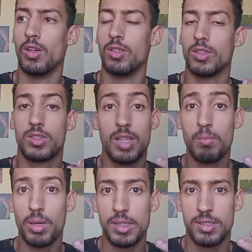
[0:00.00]

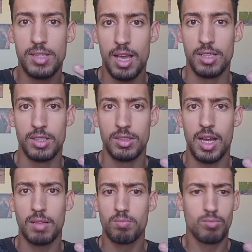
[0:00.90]
somebody says
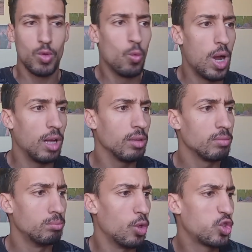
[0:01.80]
that, well,
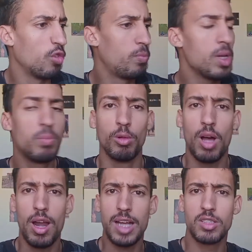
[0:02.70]
most of people
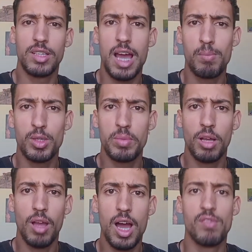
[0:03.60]
are actually happy to be
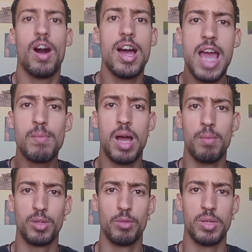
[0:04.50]
alive. I am happy
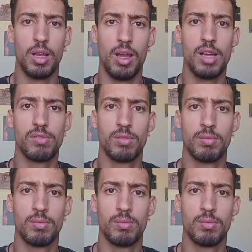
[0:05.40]
to be alive.